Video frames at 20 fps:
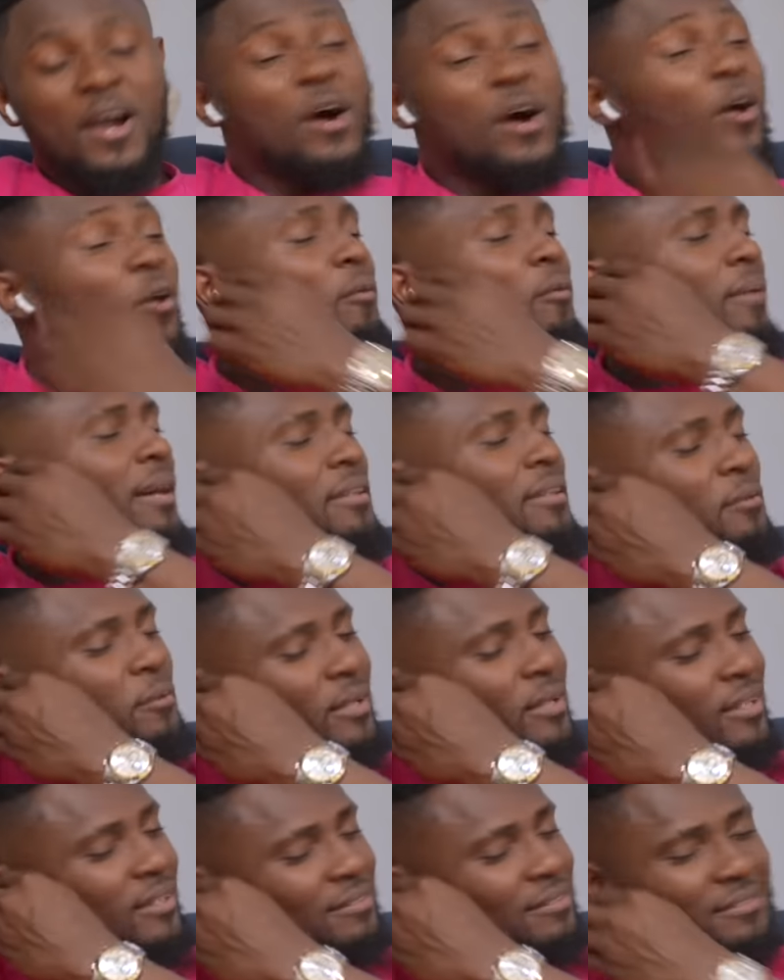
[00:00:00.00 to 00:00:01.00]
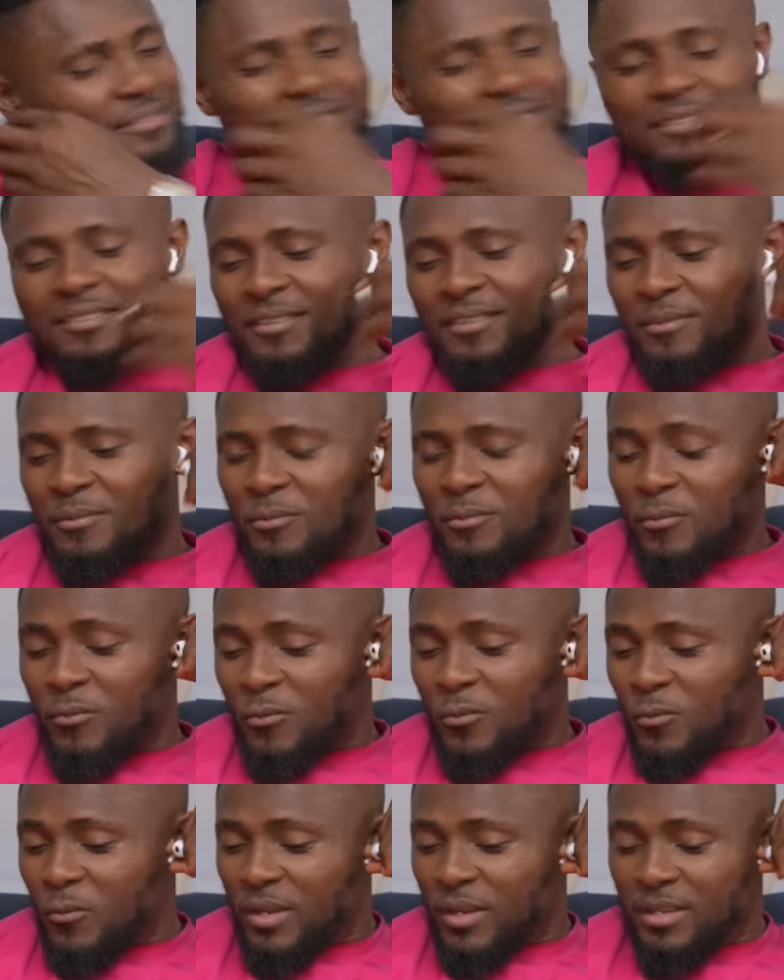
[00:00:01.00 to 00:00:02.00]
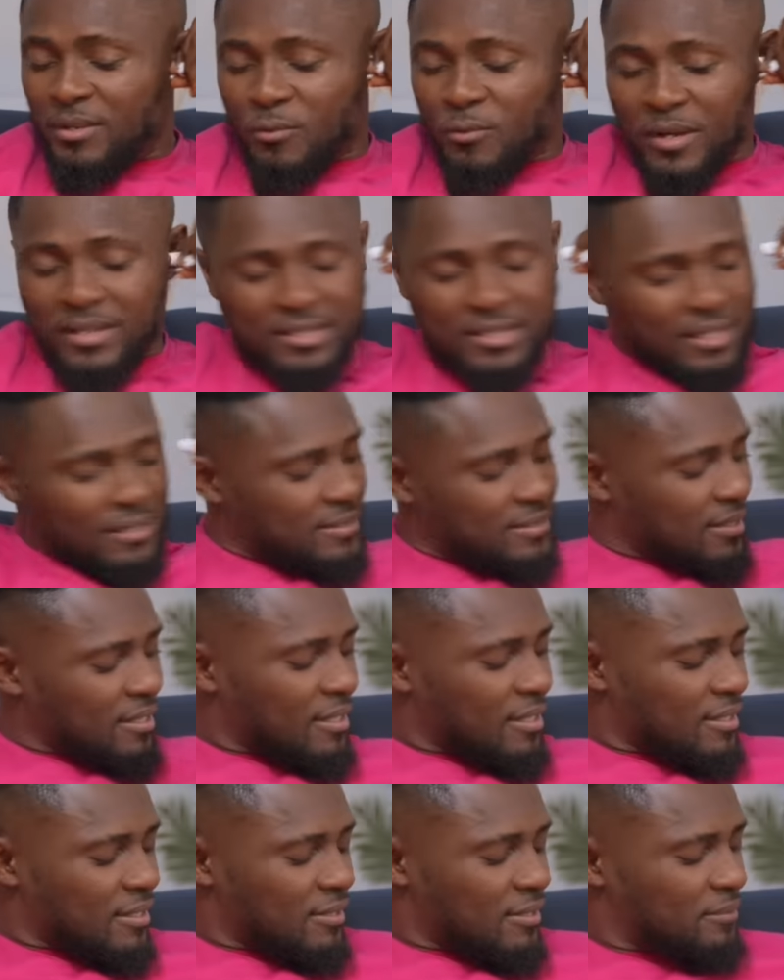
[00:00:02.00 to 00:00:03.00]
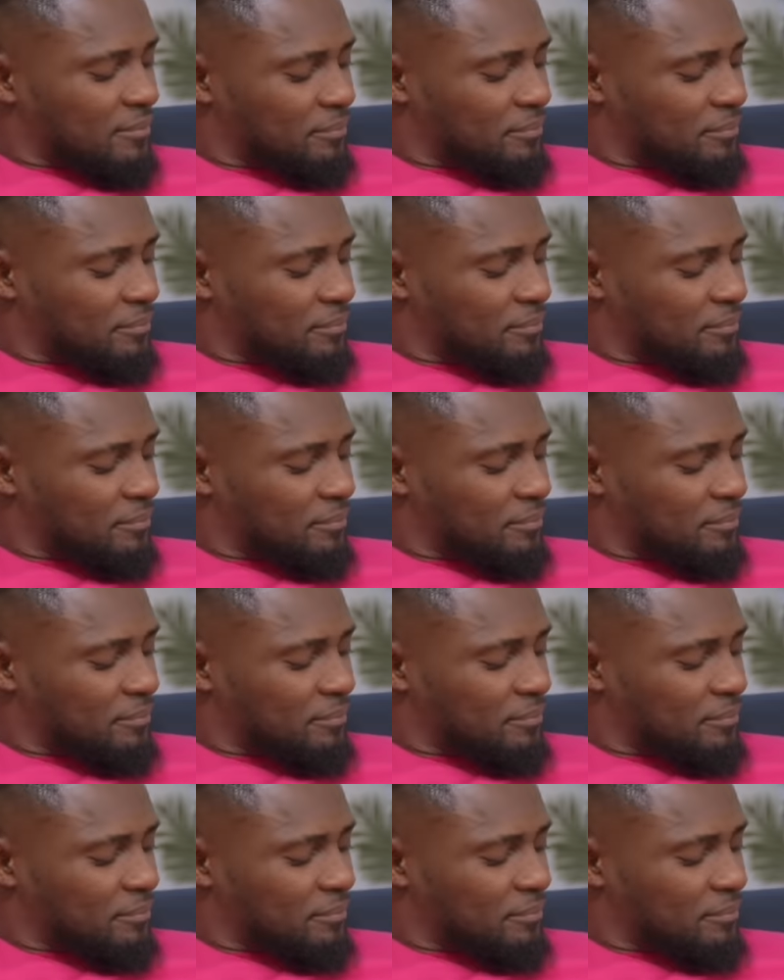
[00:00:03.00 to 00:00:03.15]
Oh, by the way, we went out together.